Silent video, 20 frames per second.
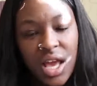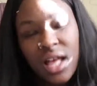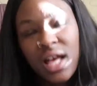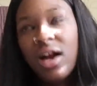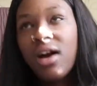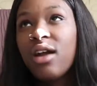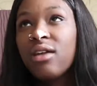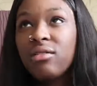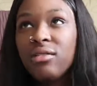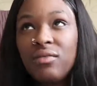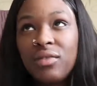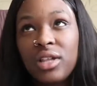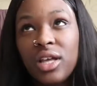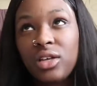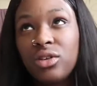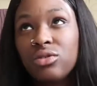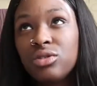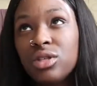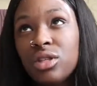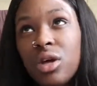I don't even
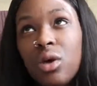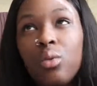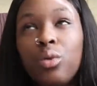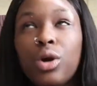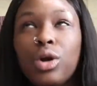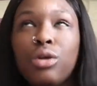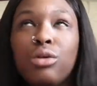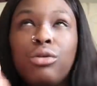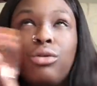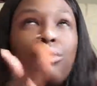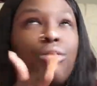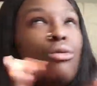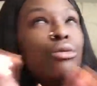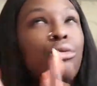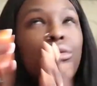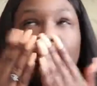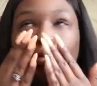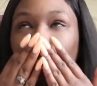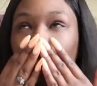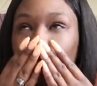like using that word.
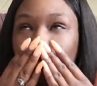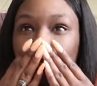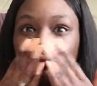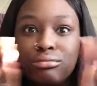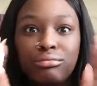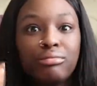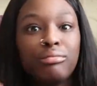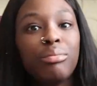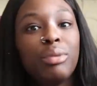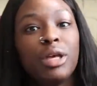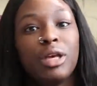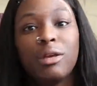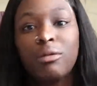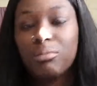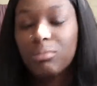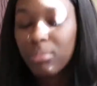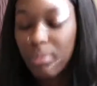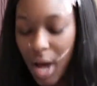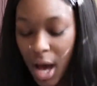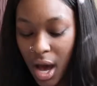Beep,
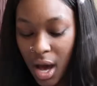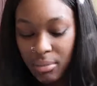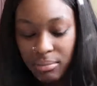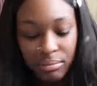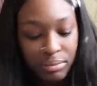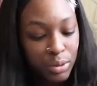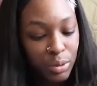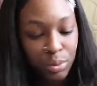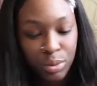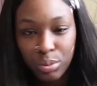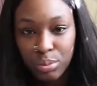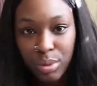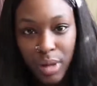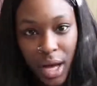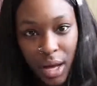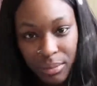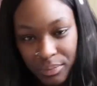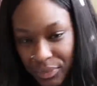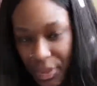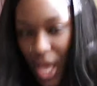bop, boop, boop,
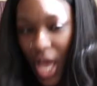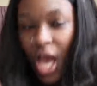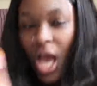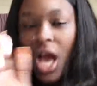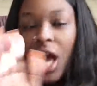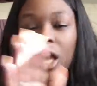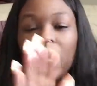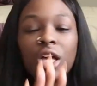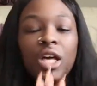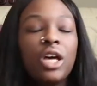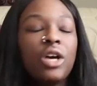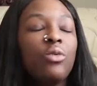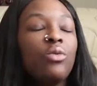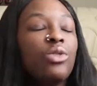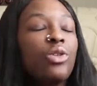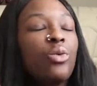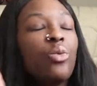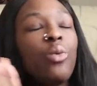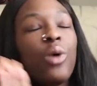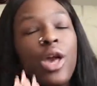bop.
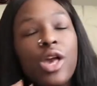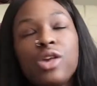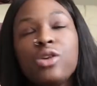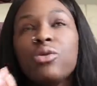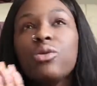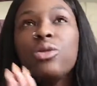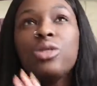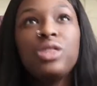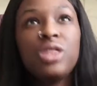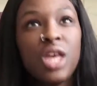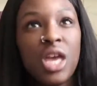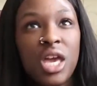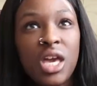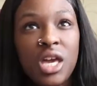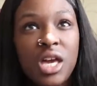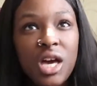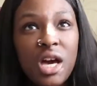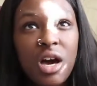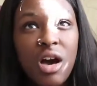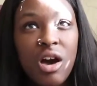The way you
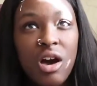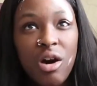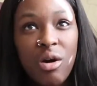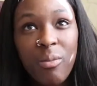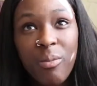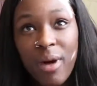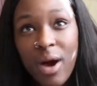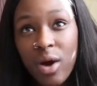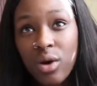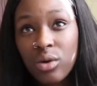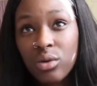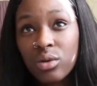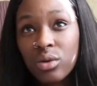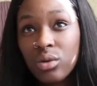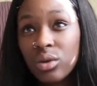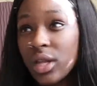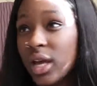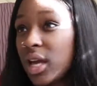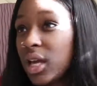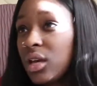think
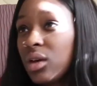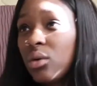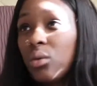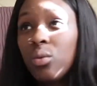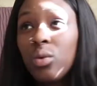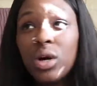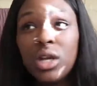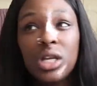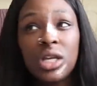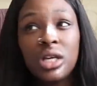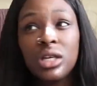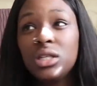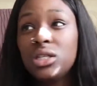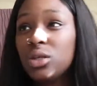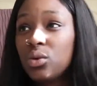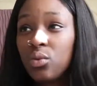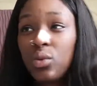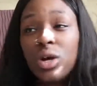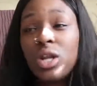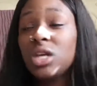about, like, what
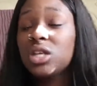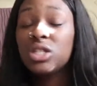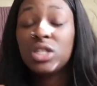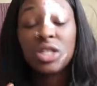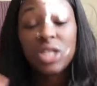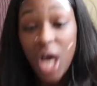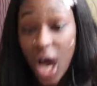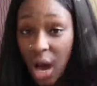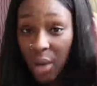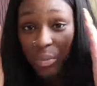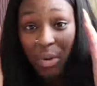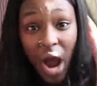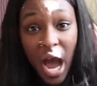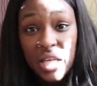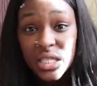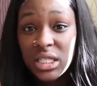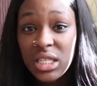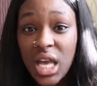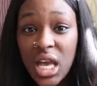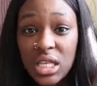his thought
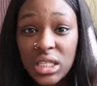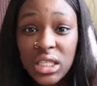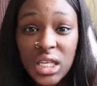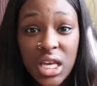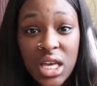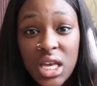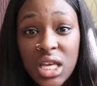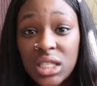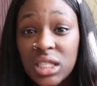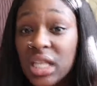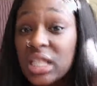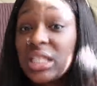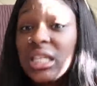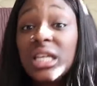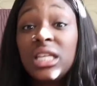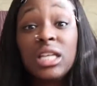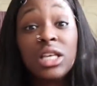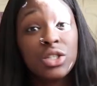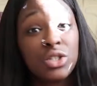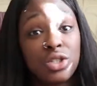process is
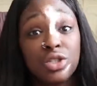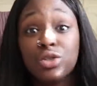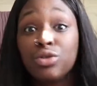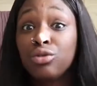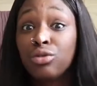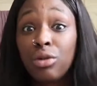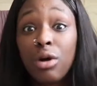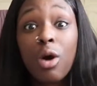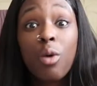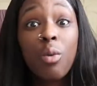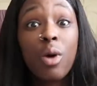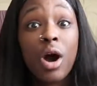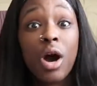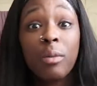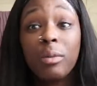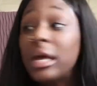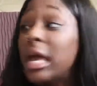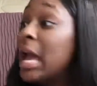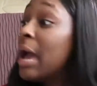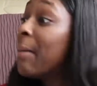he needs to grow
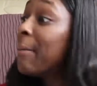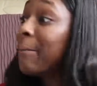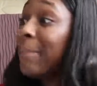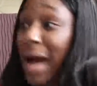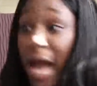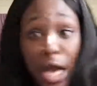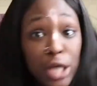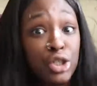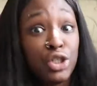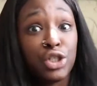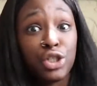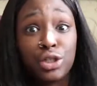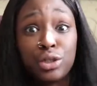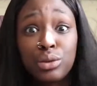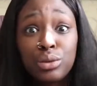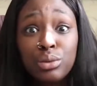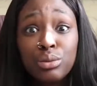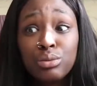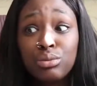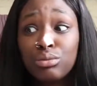up. Mind
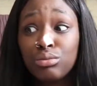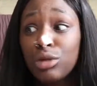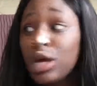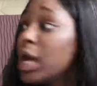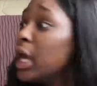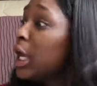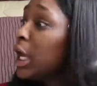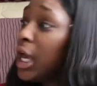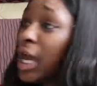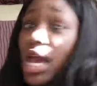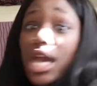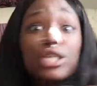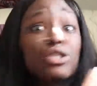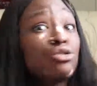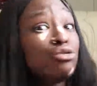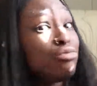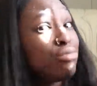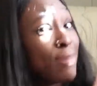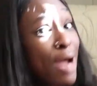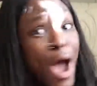you,
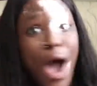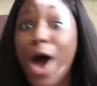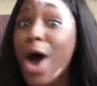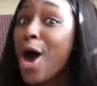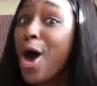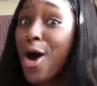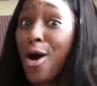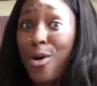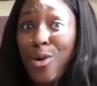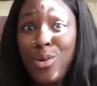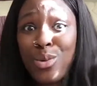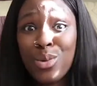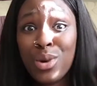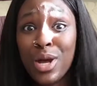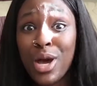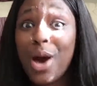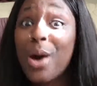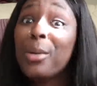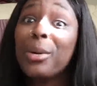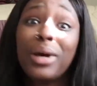he's brown,
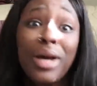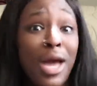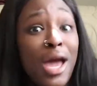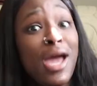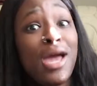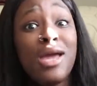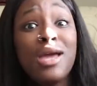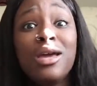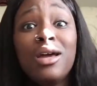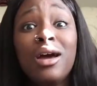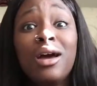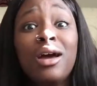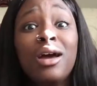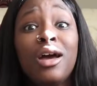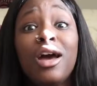okay?